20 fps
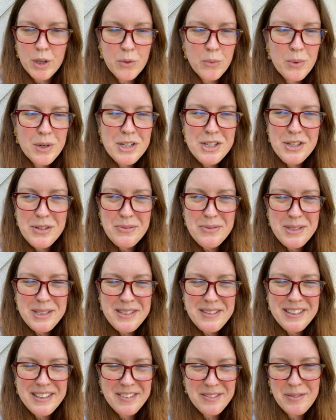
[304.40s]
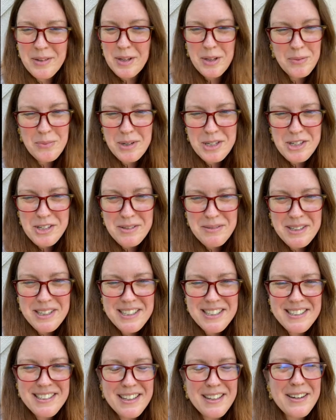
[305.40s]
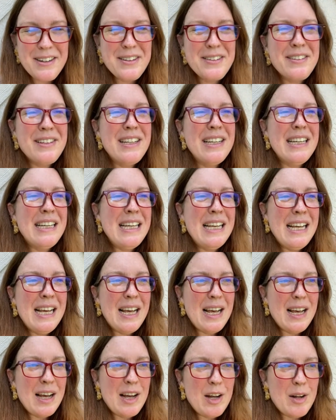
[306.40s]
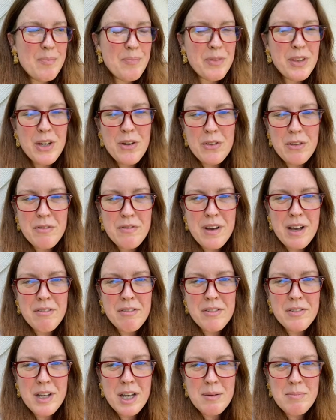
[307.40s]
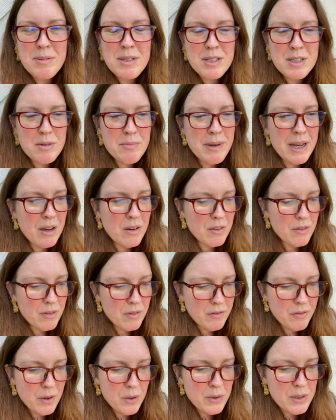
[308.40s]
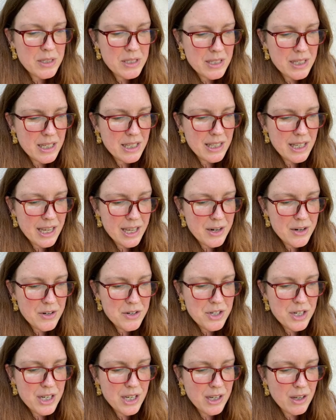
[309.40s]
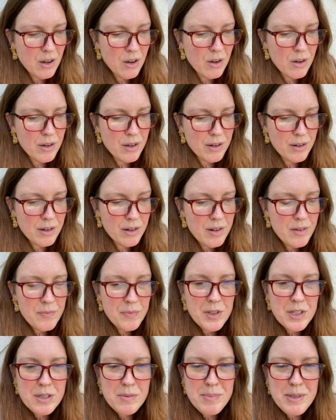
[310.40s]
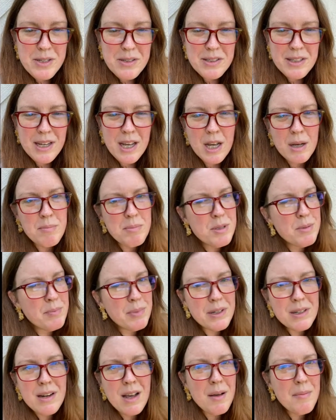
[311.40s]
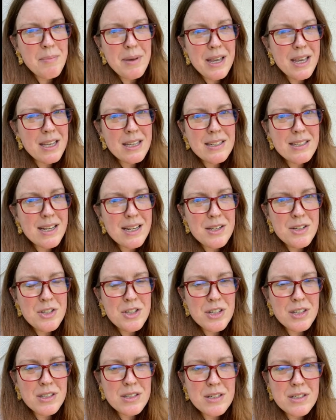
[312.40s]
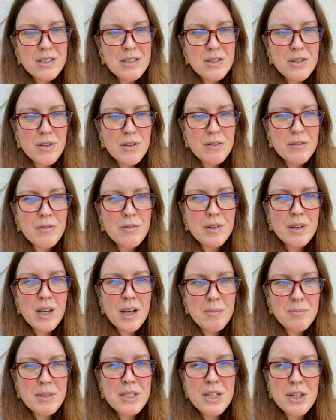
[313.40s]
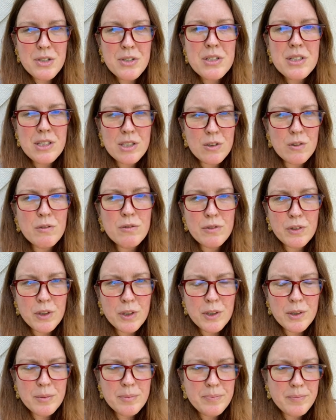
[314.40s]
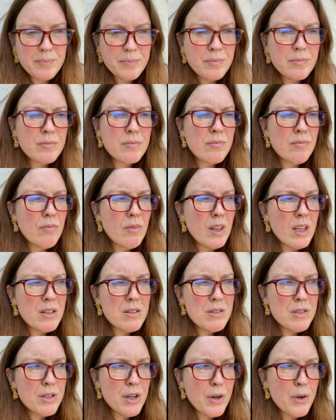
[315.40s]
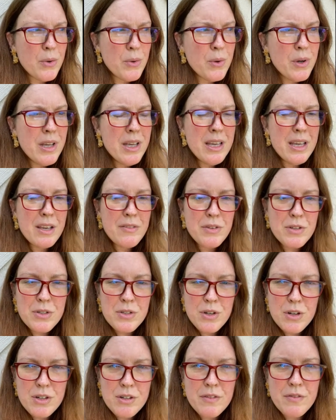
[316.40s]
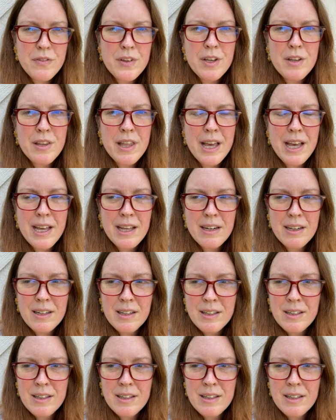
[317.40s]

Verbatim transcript: you wish it was what you wish it was you know um, you know the five of cups is about focusing the energy on the spilled cups but not paying attention to the cups that are still full so if you start to feel that